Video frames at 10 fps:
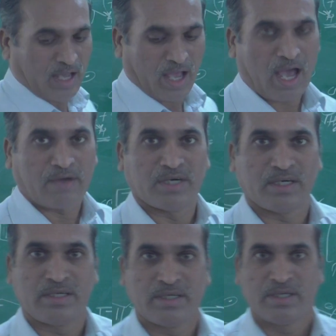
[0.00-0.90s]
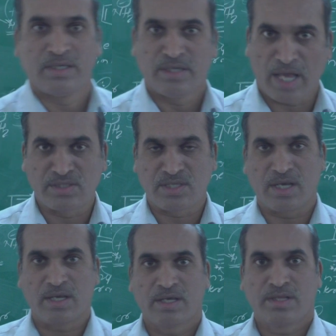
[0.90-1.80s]
Have a nice
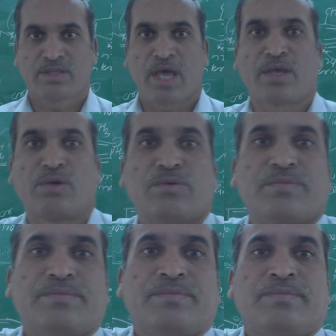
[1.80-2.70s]
day. Thank you.